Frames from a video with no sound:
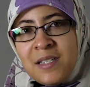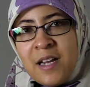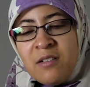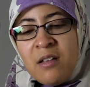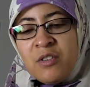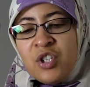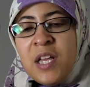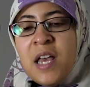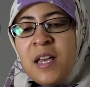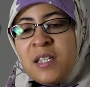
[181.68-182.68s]
to technology,
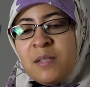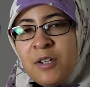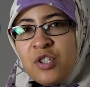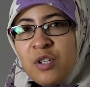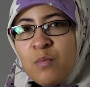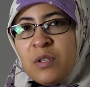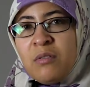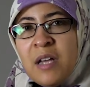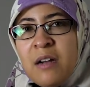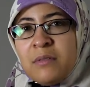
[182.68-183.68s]
especially when they're
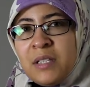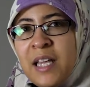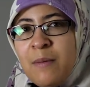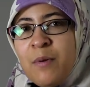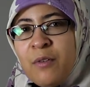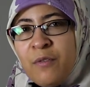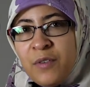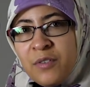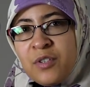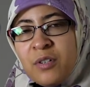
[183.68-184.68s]
not really able to
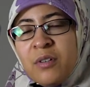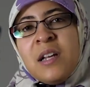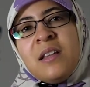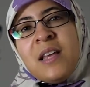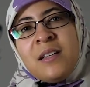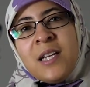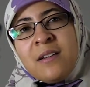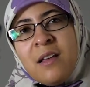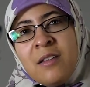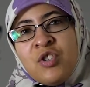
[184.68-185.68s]
filter that
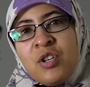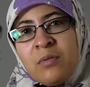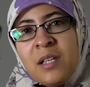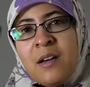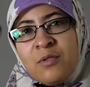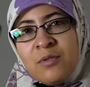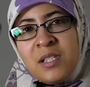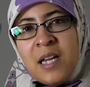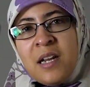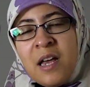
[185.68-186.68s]
technology and really
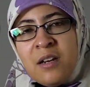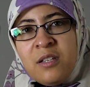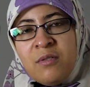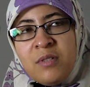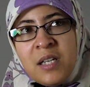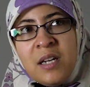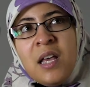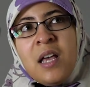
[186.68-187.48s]
understand how to use it